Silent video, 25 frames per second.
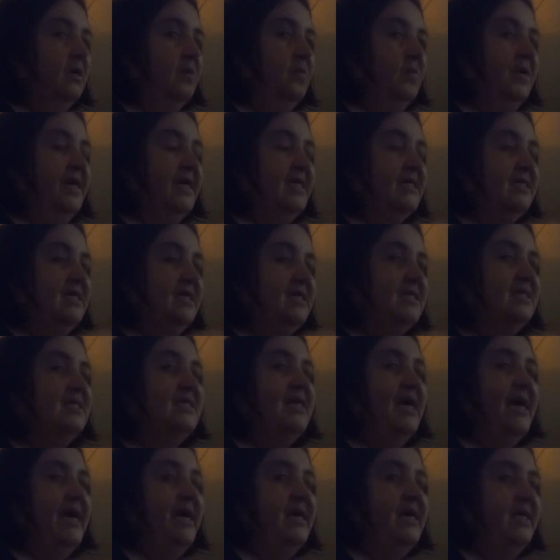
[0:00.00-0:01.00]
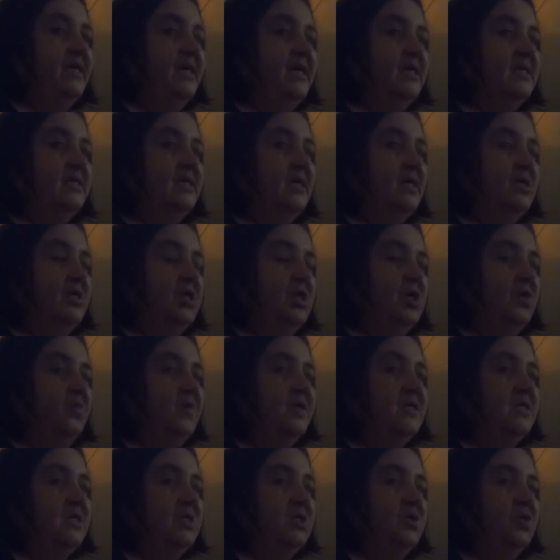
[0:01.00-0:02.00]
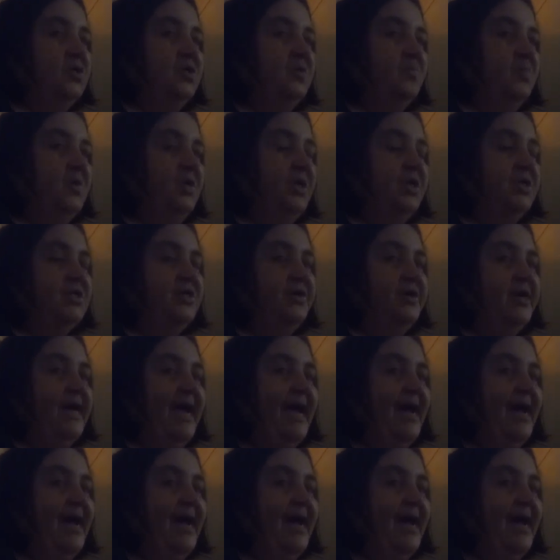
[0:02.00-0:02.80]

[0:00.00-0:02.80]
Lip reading: well, that's just saying they did. You can rest assured the military